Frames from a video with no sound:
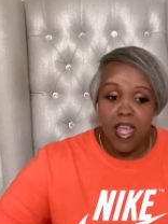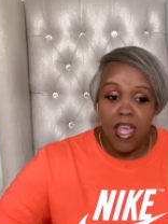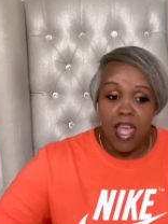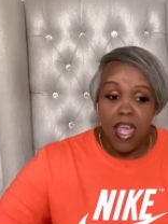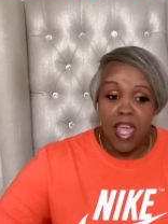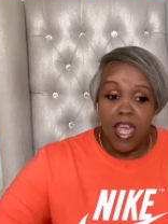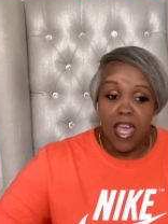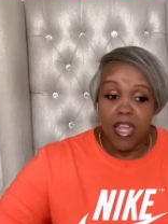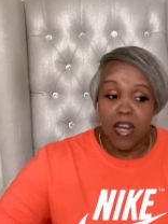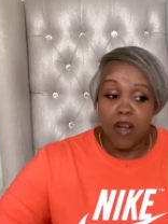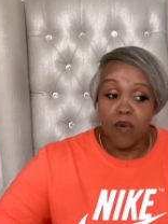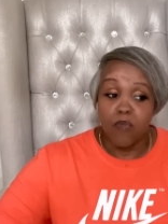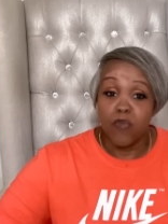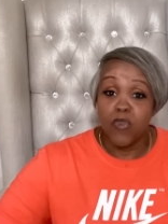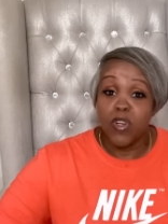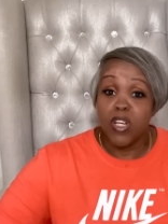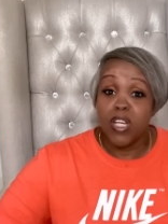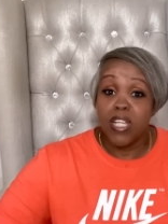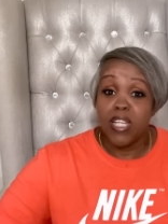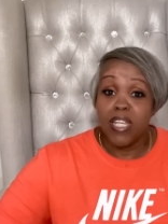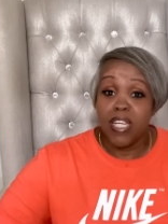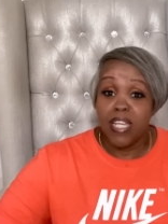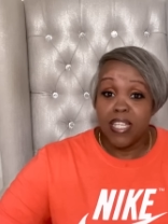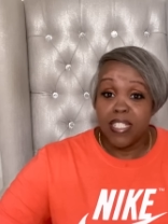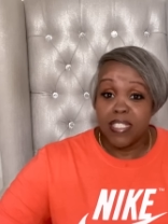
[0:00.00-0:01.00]
And I'm
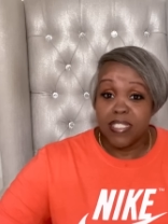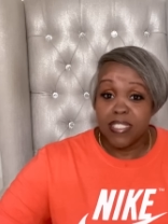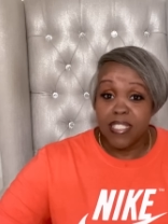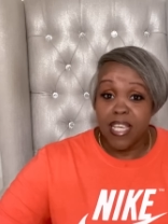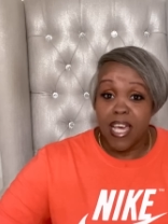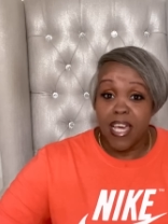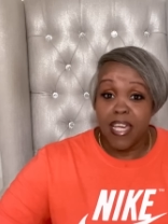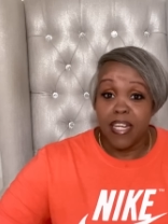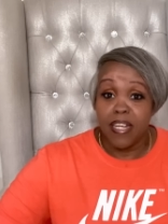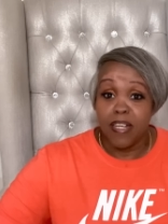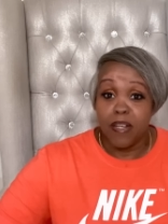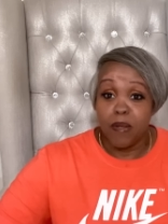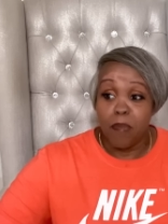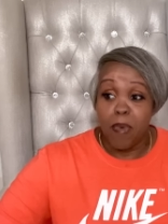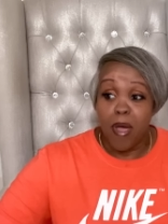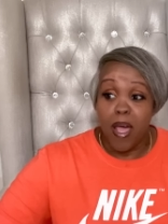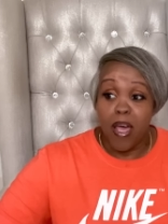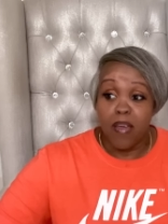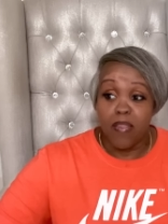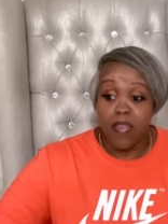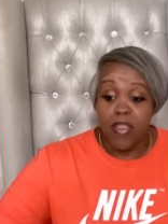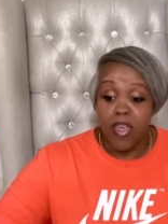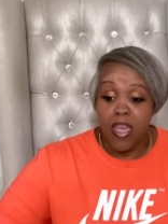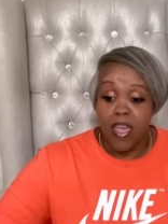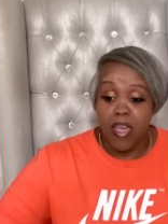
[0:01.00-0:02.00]
really excited
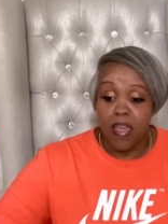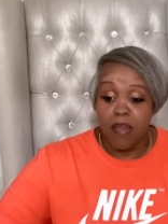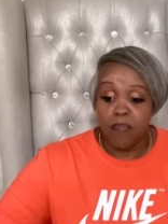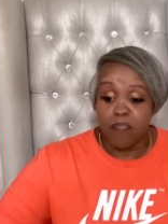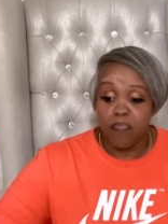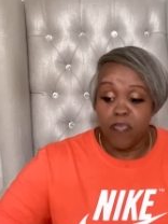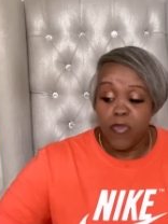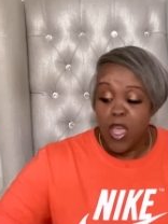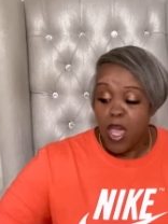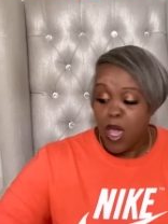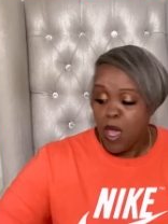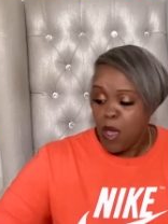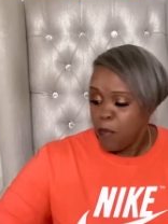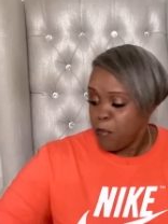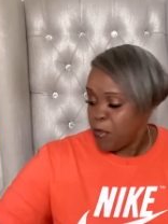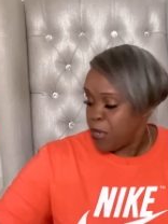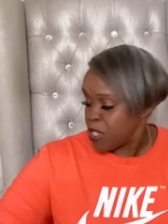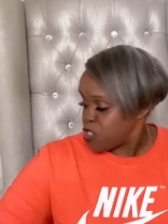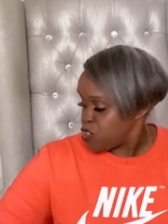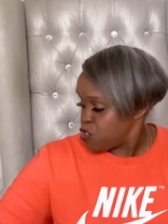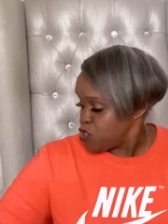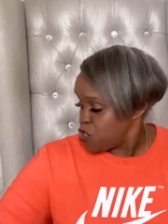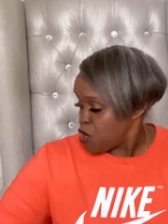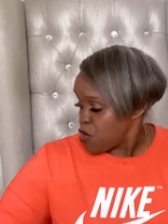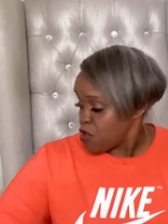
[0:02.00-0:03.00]
about that.
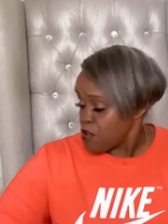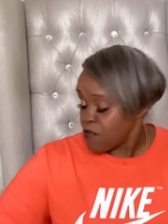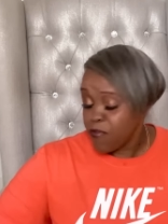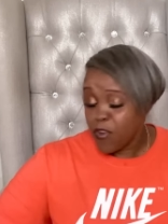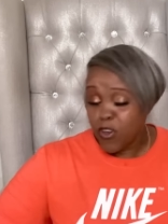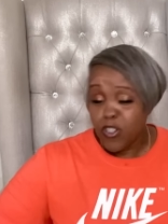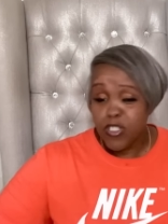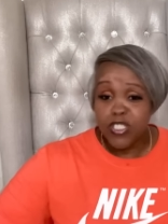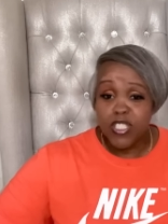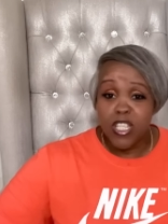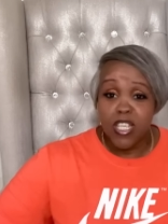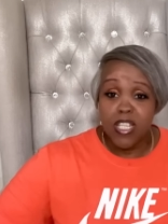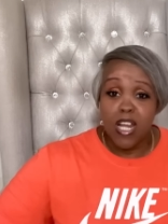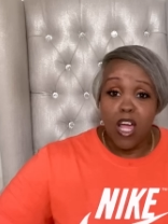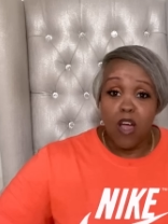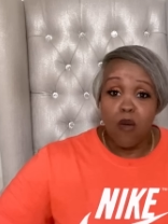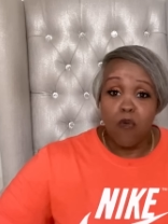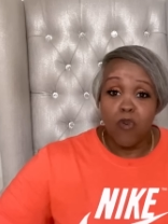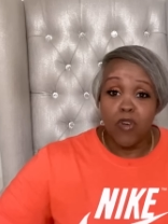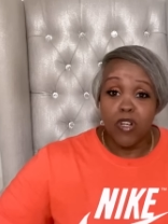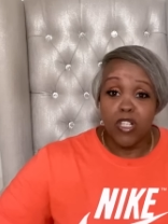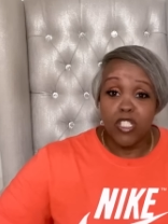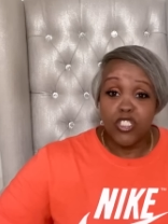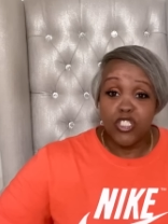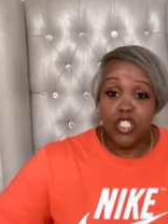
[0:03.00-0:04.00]
But you know, the first thing I
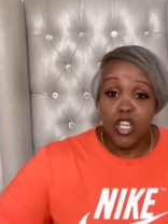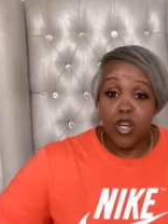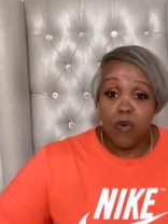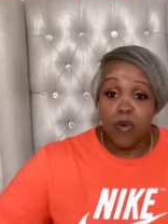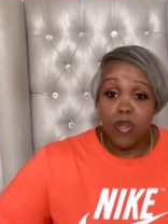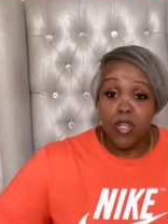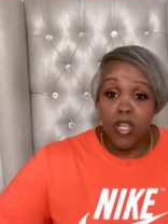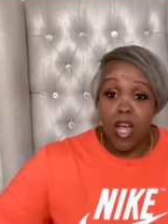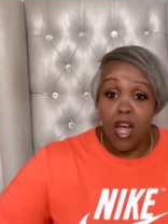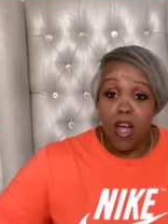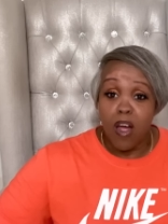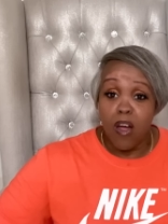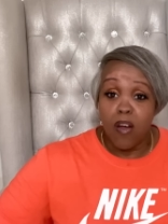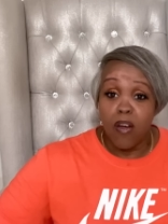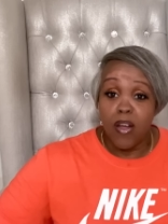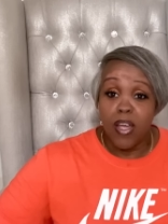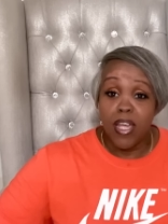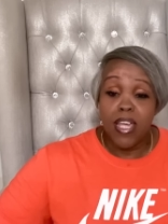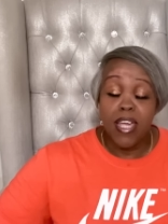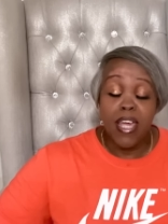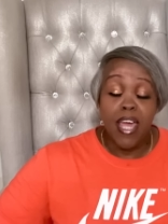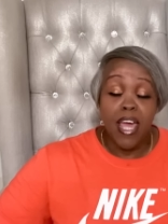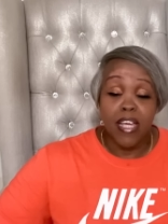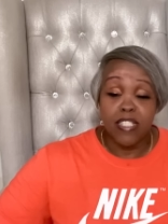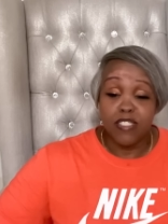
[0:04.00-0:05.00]
want to share with y'all,
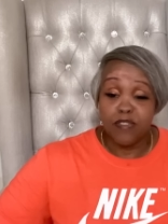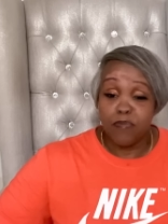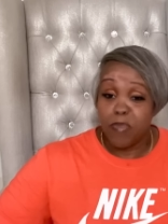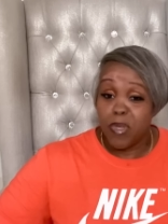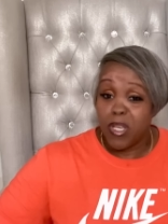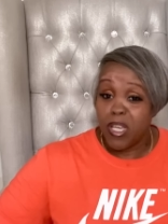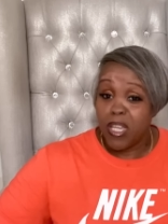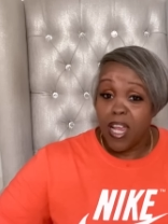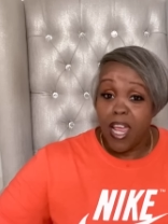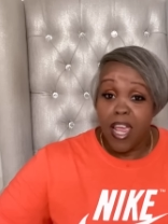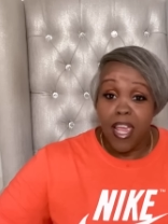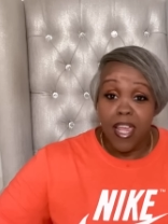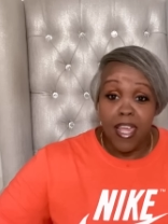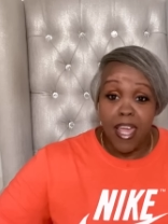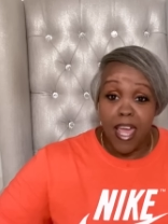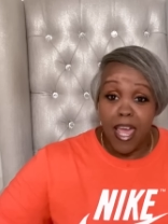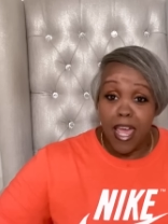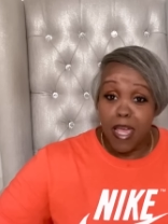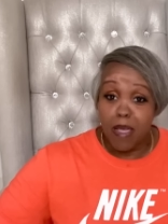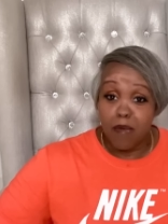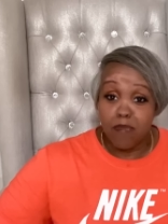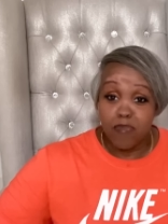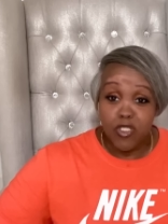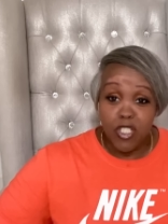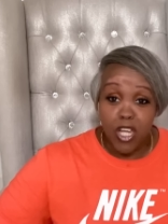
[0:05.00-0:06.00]
it has been a
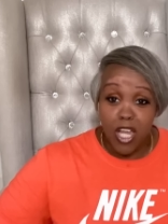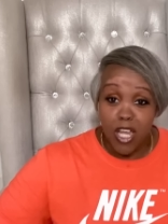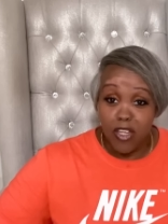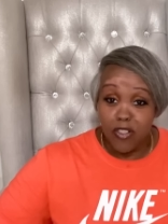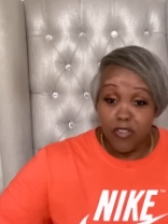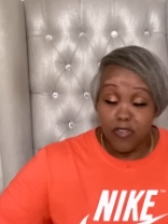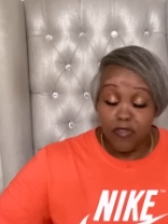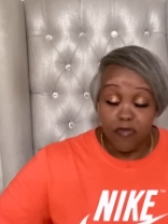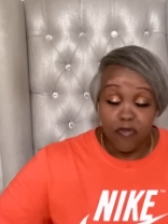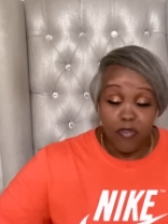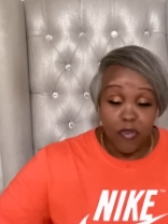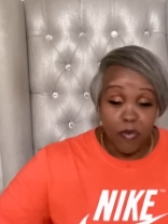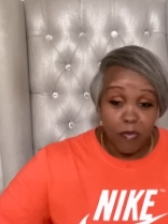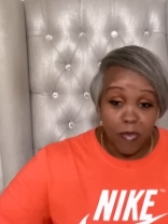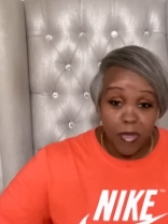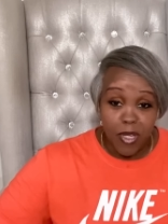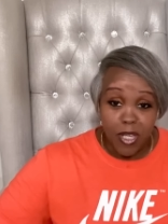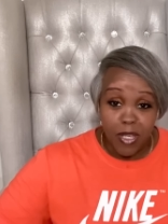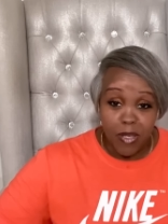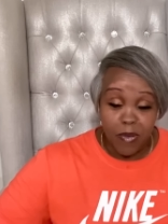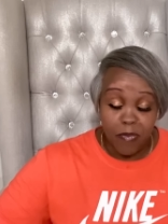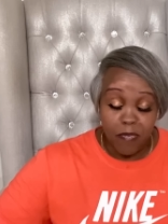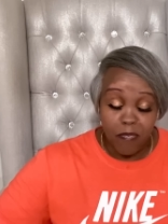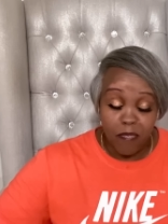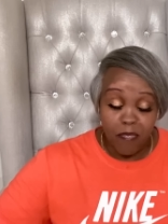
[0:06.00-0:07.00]
game changer for
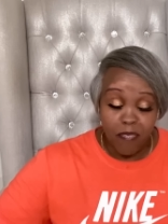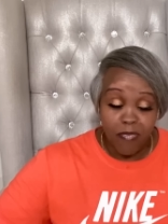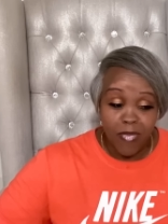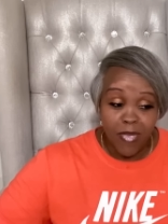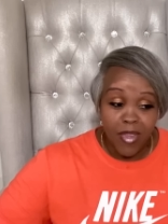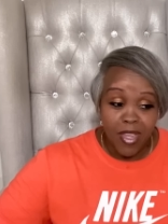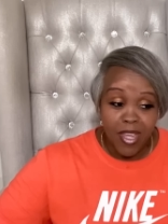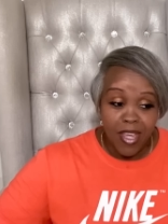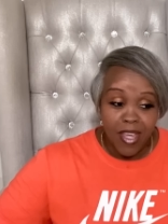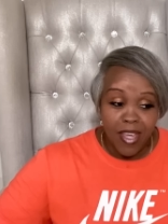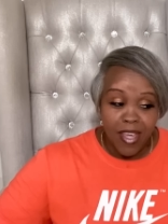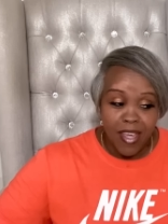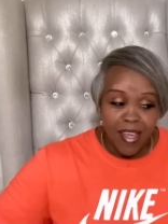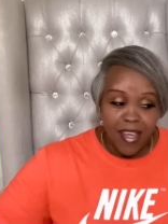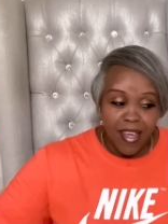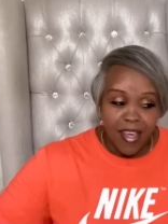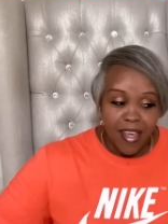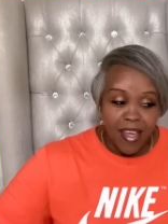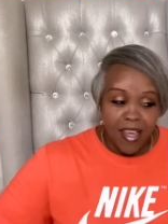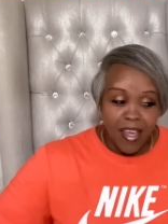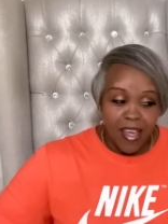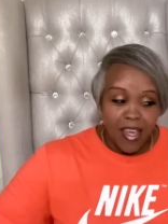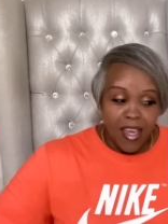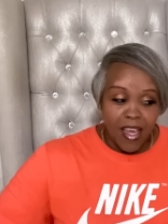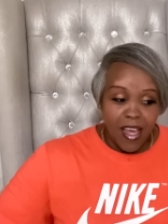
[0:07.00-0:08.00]
me.
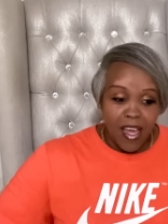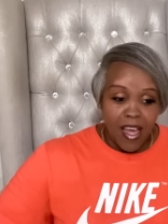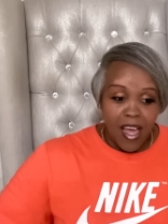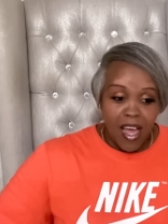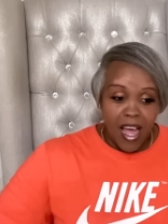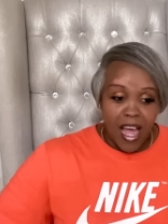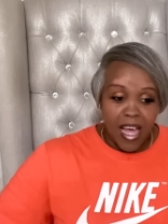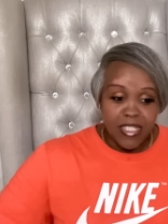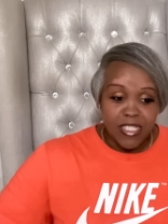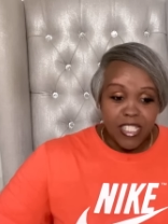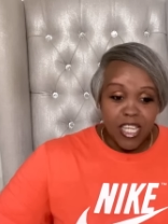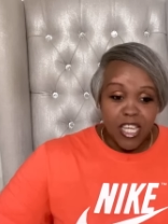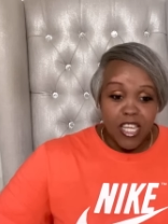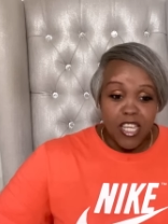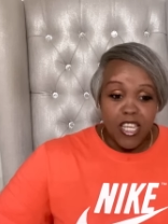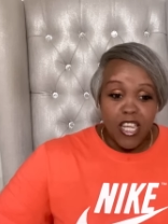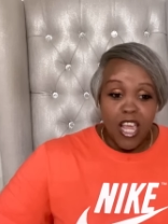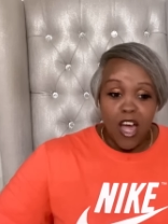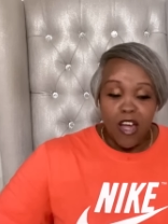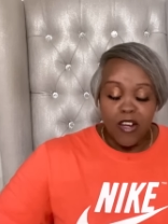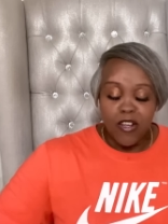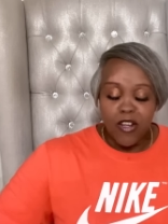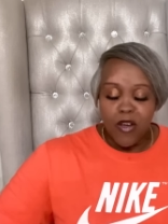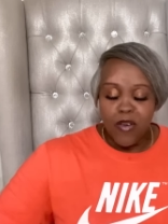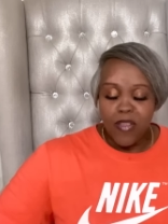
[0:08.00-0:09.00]
I tell you,
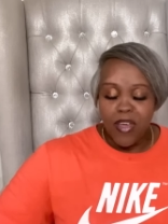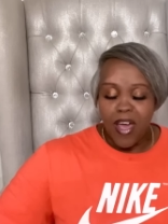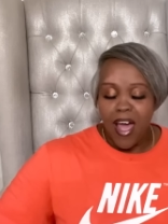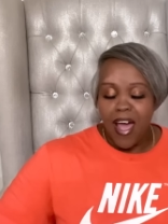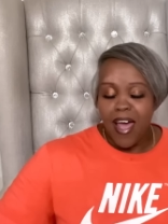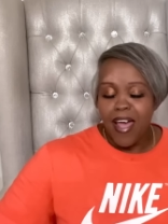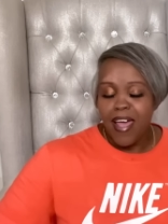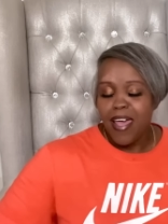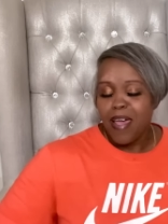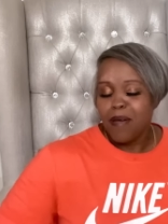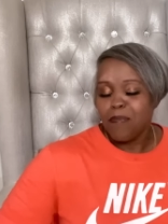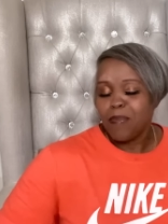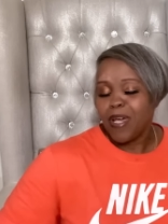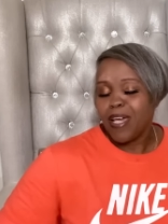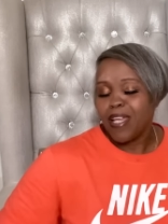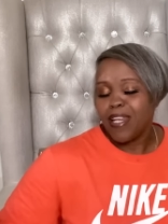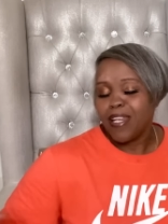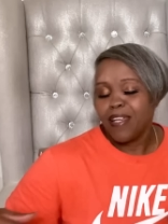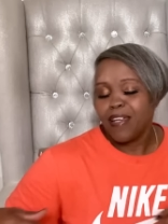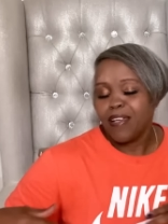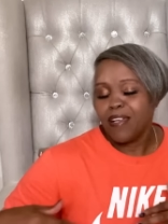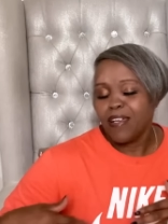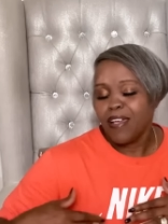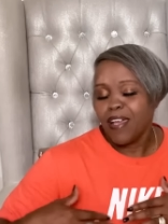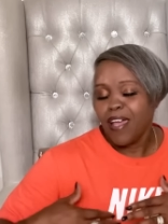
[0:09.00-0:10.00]
y'all know that I am
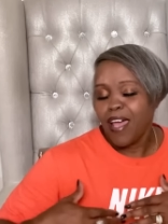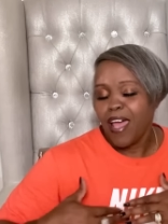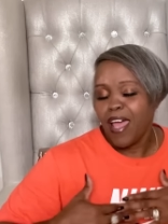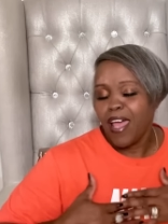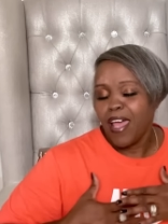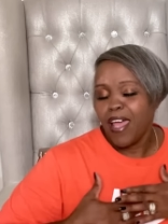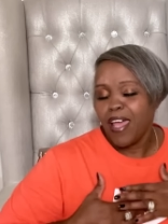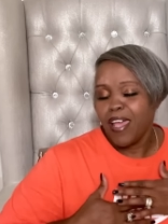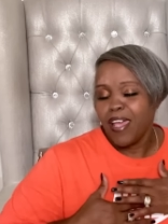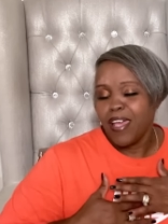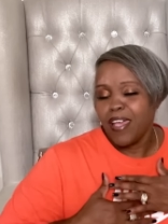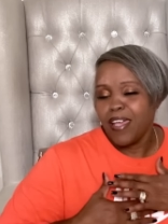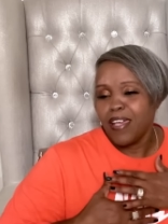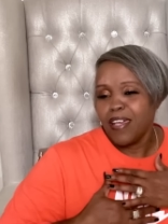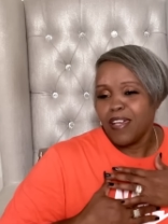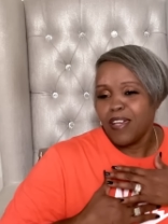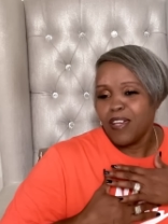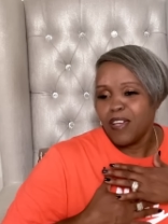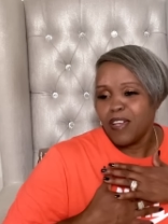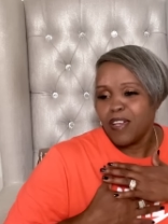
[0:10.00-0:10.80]
a, a